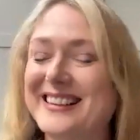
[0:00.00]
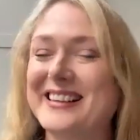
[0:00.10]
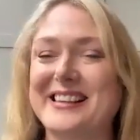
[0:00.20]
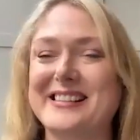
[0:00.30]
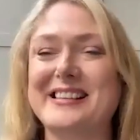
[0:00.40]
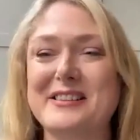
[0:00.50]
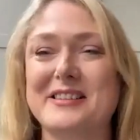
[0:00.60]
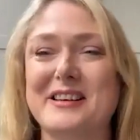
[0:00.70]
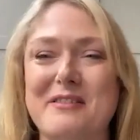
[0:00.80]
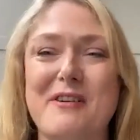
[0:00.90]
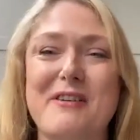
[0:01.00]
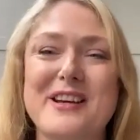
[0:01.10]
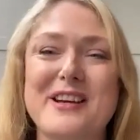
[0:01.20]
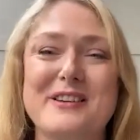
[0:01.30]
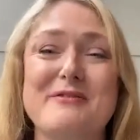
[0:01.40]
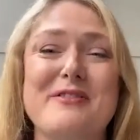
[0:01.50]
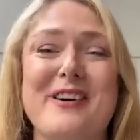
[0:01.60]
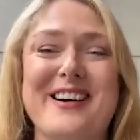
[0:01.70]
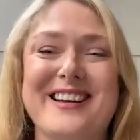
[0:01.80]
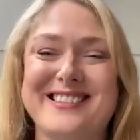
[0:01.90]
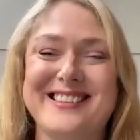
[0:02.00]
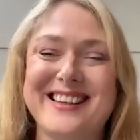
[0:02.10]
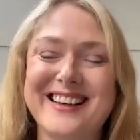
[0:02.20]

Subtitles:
That sounds like very good advice.